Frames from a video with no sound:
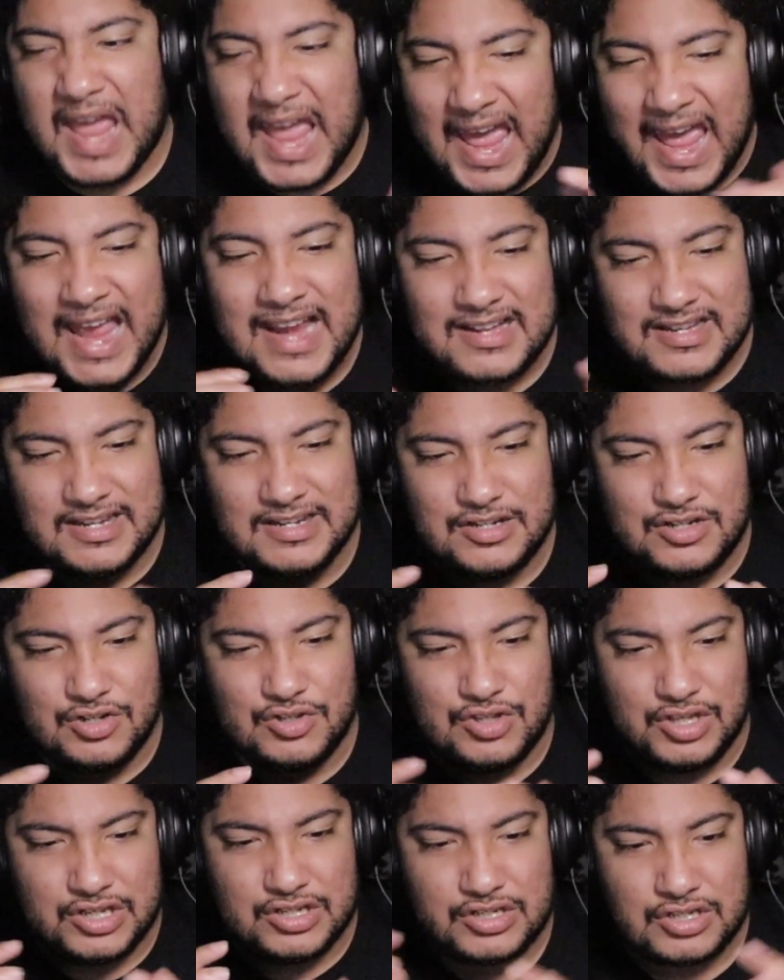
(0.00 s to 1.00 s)
packed
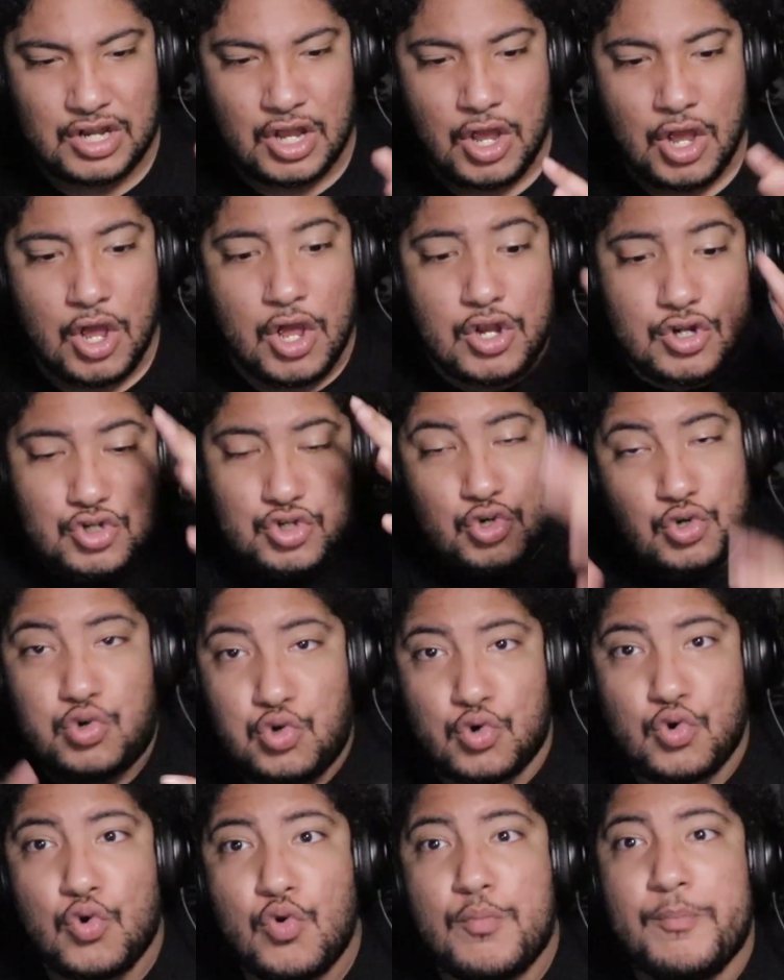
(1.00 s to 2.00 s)
into this
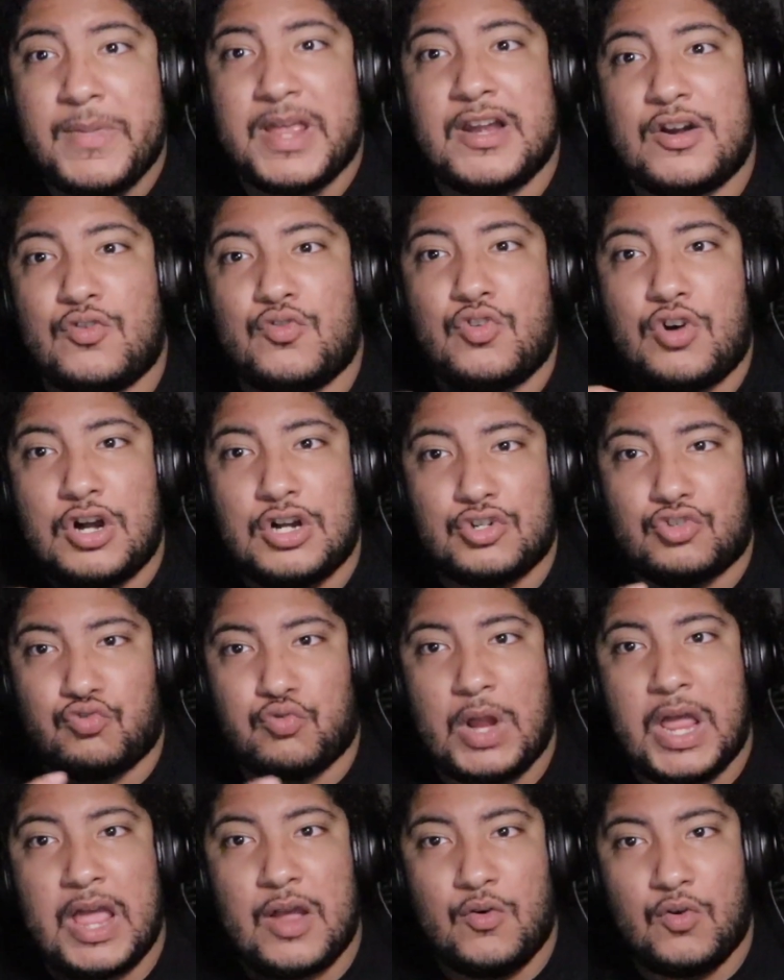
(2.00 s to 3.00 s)
two minute long
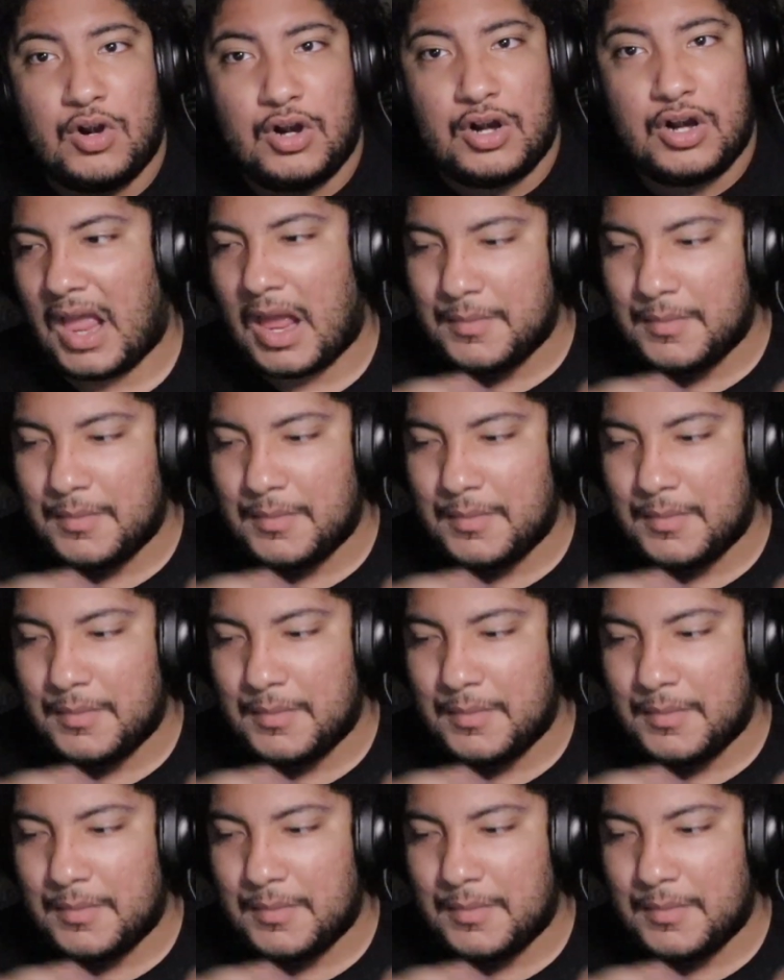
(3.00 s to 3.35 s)
trailer.